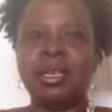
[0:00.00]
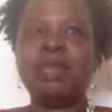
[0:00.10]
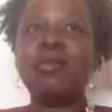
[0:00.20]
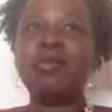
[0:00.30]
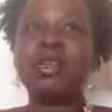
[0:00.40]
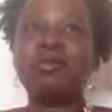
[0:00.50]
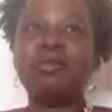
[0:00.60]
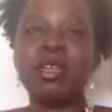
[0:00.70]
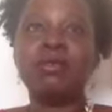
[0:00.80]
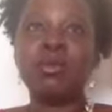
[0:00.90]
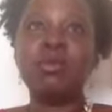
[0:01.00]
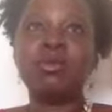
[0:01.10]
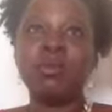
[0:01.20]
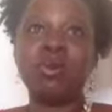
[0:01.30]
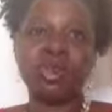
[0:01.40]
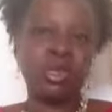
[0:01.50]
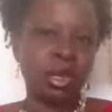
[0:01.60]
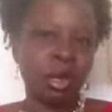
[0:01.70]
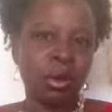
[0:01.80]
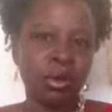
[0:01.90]
if you would
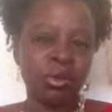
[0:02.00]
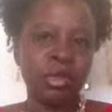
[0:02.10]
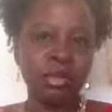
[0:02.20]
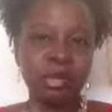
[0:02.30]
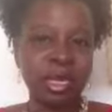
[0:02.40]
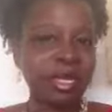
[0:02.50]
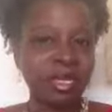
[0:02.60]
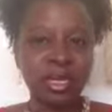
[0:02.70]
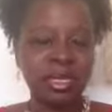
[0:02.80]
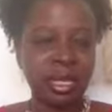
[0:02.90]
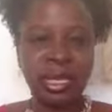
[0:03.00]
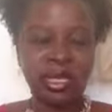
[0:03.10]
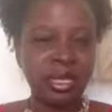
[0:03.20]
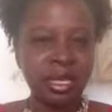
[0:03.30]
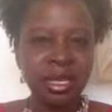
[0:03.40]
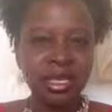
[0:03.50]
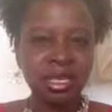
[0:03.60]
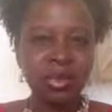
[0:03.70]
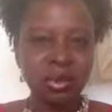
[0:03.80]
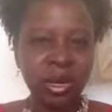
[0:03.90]
know the blessing that
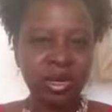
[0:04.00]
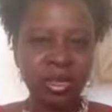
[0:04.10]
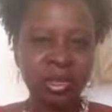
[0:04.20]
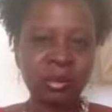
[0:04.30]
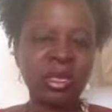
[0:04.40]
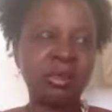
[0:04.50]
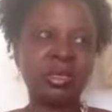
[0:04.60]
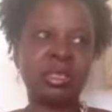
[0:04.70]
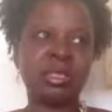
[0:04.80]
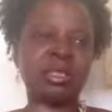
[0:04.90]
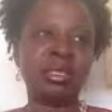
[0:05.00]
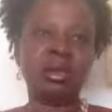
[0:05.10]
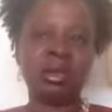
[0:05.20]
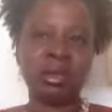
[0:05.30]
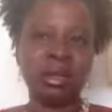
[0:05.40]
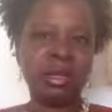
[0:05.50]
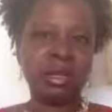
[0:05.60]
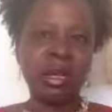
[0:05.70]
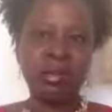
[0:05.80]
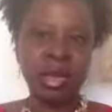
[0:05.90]
she was to me, it was just
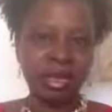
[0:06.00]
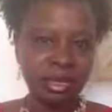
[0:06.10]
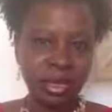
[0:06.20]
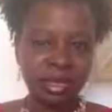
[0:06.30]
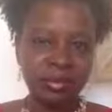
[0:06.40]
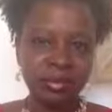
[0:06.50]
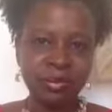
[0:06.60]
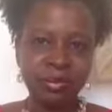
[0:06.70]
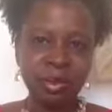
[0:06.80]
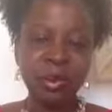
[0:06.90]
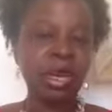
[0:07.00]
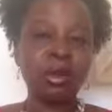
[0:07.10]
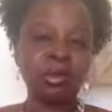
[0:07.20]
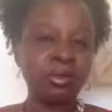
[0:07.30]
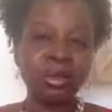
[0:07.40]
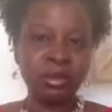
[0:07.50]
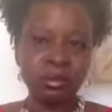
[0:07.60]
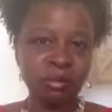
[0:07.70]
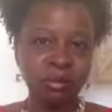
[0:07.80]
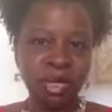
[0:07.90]
amazing. I mean, I
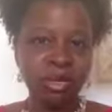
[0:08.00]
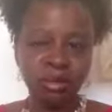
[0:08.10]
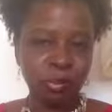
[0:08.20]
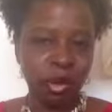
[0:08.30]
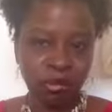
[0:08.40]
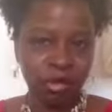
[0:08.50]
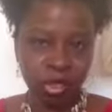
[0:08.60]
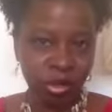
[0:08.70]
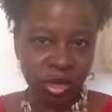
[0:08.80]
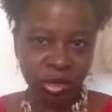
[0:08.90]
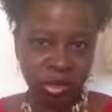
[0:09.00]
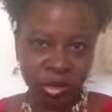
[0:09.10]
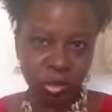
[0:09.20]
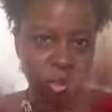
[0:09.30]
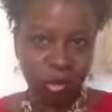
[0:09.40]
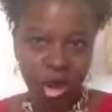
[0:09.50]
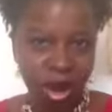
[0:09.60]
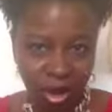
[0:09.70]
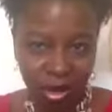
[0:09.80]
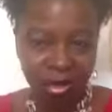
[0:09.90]
don't meet perfect strangers and pour my
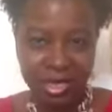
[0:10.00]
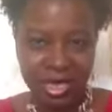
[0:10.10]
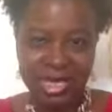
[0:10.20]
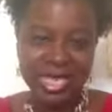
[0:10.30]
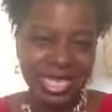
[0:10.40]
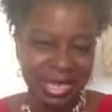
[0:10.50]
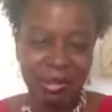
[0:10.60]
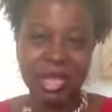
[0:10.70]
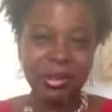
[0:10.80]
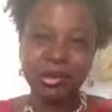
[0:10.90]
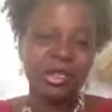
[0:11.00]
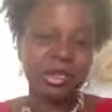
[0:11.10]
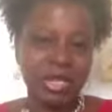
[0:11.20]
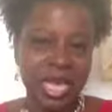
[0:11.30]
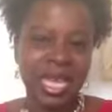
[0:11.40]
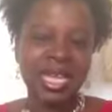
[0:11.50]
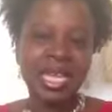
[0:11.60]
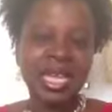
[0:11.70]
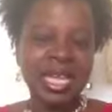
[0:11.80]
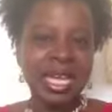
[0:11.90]
heart out to them. I don't do that.
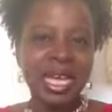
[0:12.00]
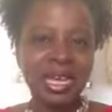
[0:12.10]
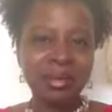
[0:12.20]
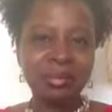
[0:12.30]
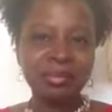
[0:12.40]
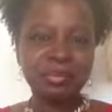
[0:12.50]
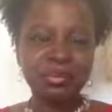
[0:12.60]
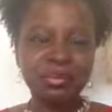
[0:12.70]
I'm